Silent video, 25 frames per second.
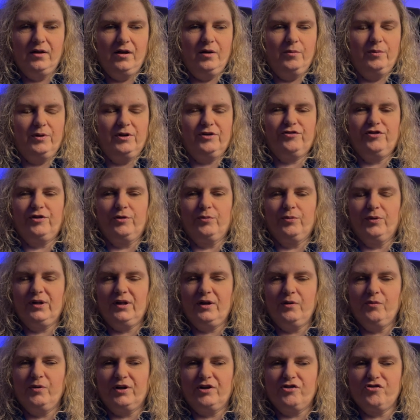But if you really
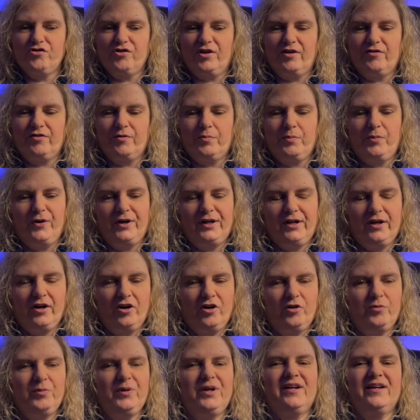want to drive the point
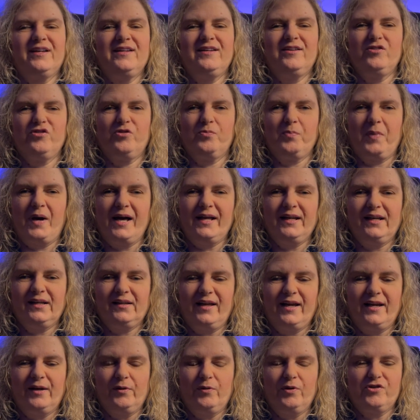home, you can use body
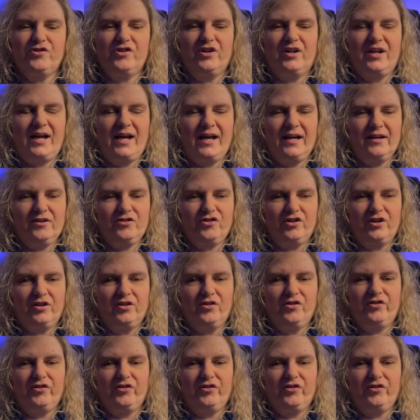language and action.